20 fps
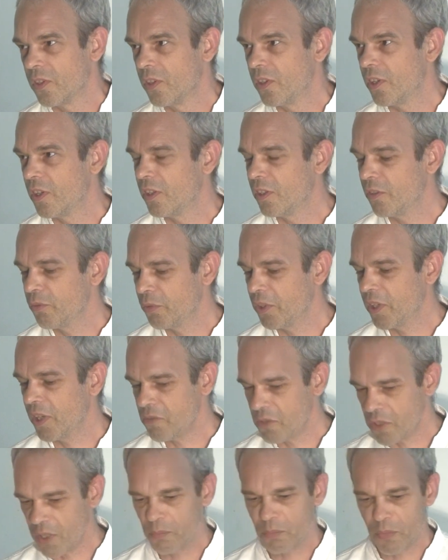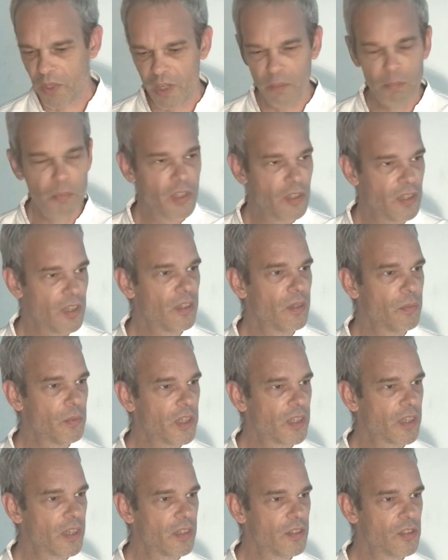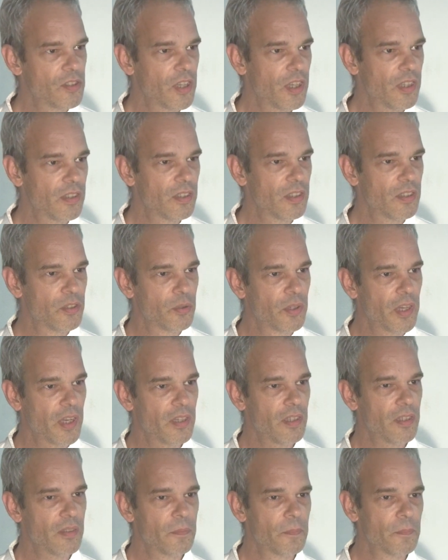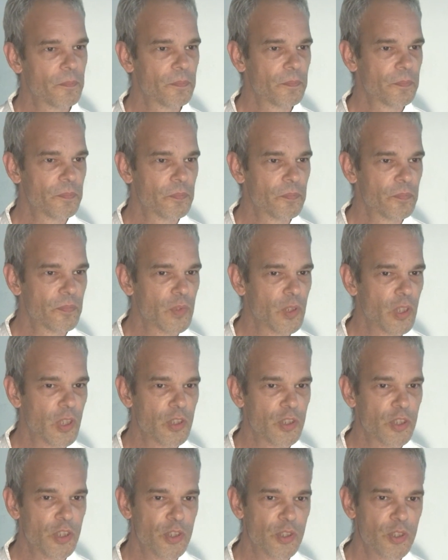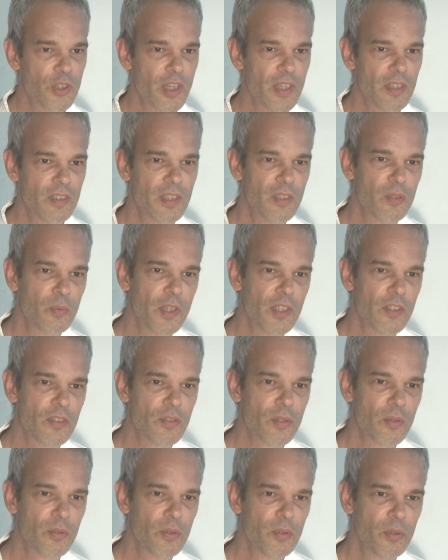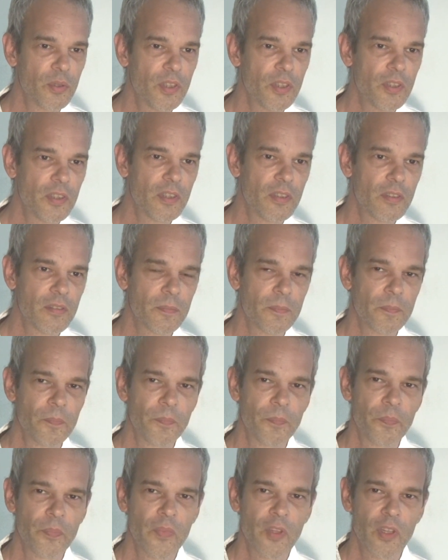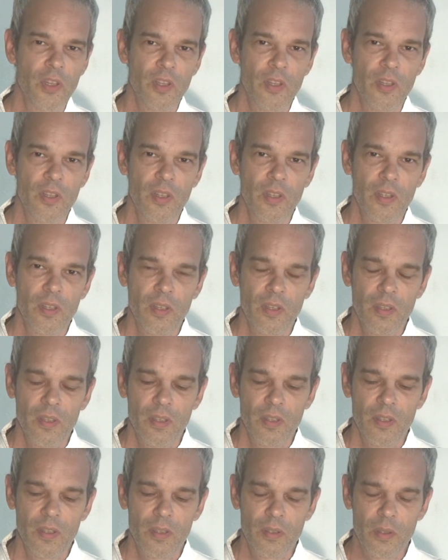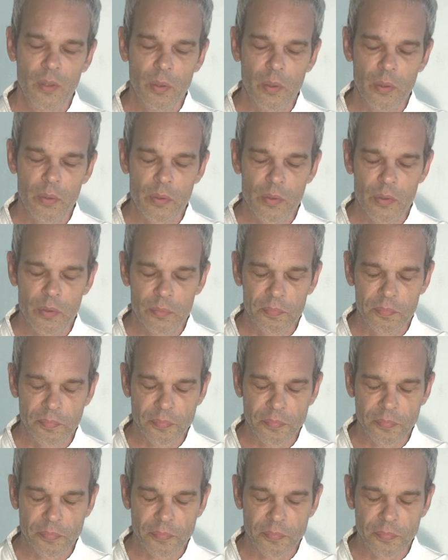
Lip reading: And if we have some time in the end, we can chant it together. I'll just chant it once so you hear it. It goes